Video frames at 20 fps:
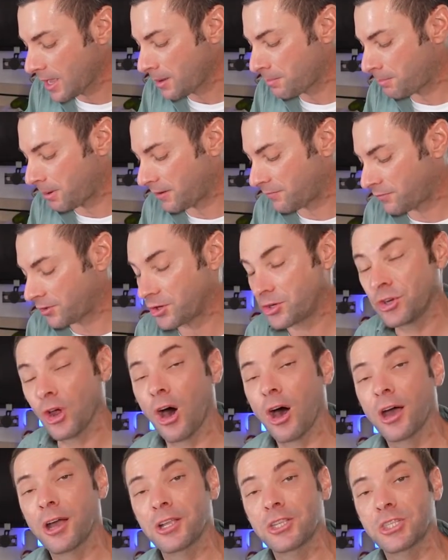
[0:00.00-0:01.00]
but for
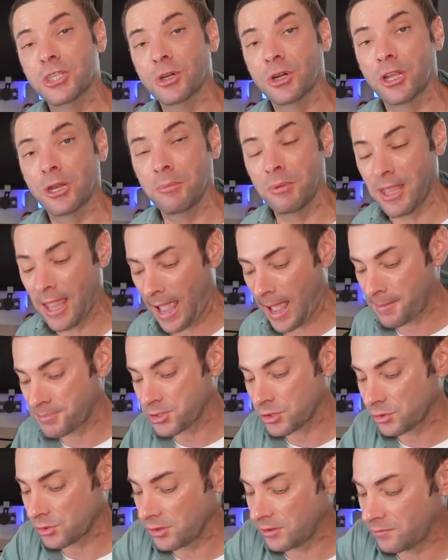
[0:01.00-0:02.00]
dogs, they're gonna be absolutely